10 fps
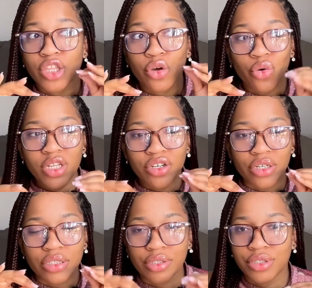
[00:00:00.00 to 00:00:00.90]
The only
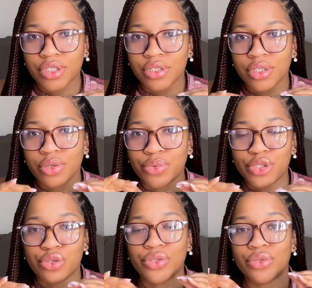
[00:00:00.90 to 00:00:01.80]
condition
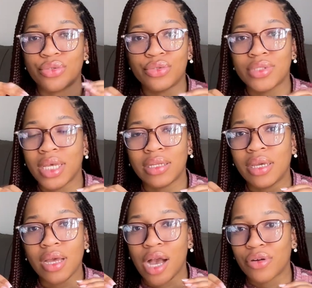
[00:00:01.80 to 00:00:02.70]
which you should use
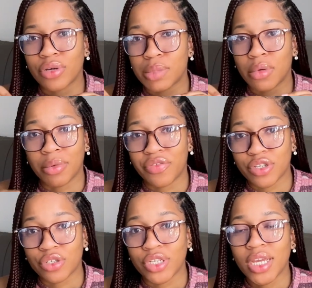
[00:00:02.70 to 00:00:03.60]
any acronym or
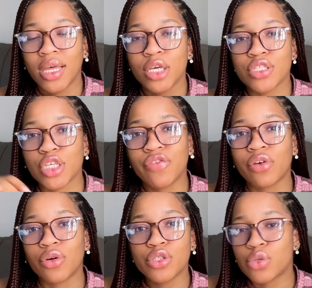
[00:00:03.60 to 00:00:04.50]
abbreviation is if
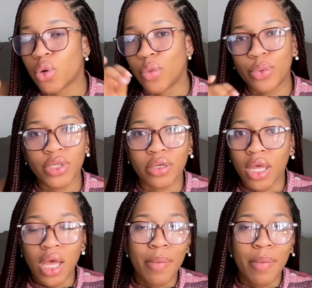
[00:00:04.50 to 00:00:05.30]
you're going to open a